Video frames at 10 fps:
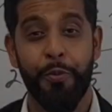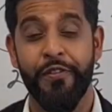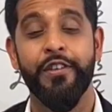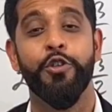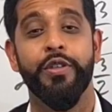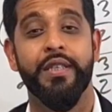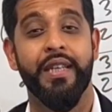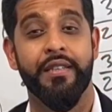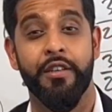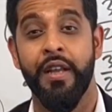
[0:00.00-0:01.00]
you've enjoyed this
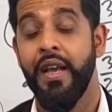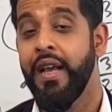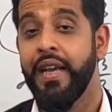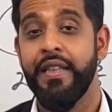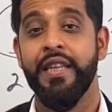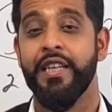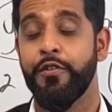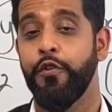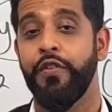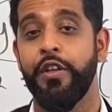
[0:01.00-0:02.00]
lesson. In the next
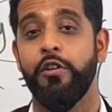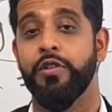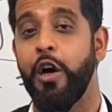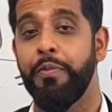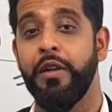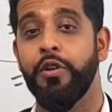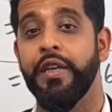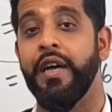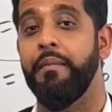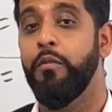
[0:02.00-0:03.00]
few videos, I'll be looking
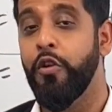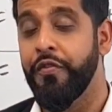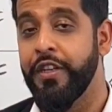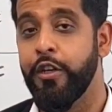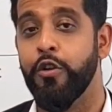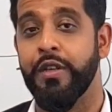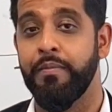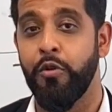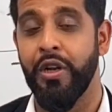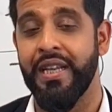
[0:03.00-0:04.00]
at more videos and
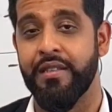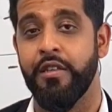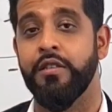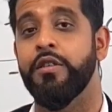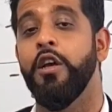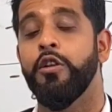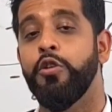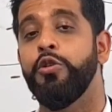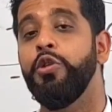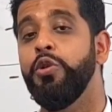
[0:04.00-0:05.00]
more lessons to
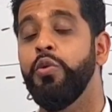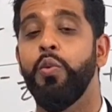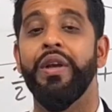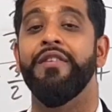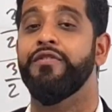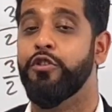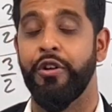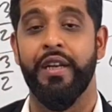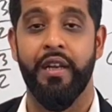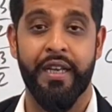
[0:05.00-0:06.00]
do with
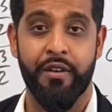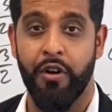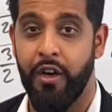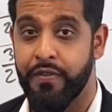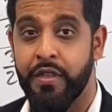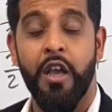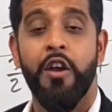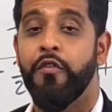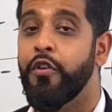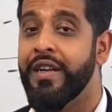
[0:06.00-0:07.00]
straight line graphs.
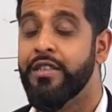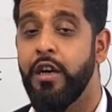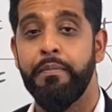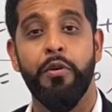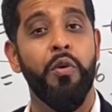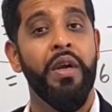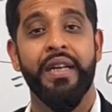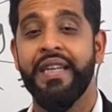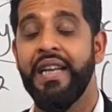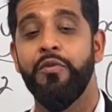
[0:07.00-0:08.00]
For example,
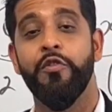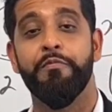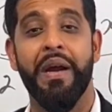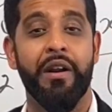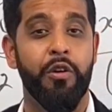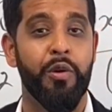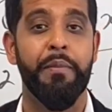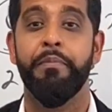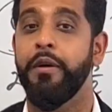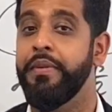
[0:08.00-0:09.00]
dealing with parallel
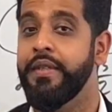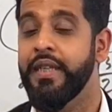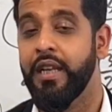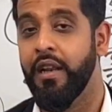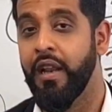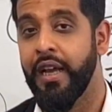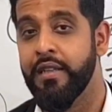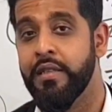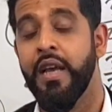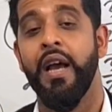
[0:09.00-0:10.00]
and perpendicular
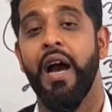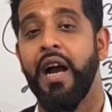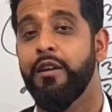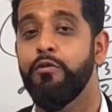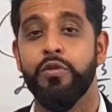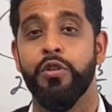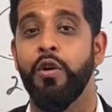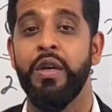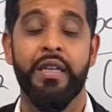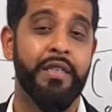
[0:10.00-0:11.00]
lines, and
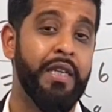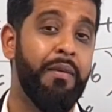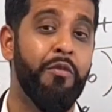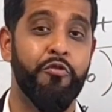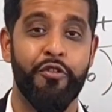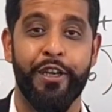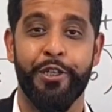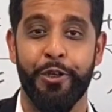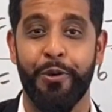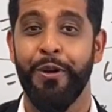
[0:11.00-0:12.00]
also some
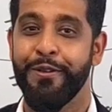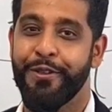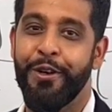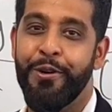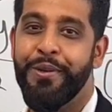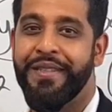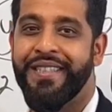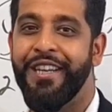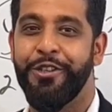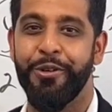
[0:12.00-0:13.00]
ratio. So
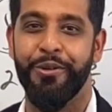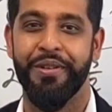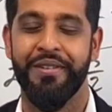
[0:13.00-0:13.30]
stay tuned.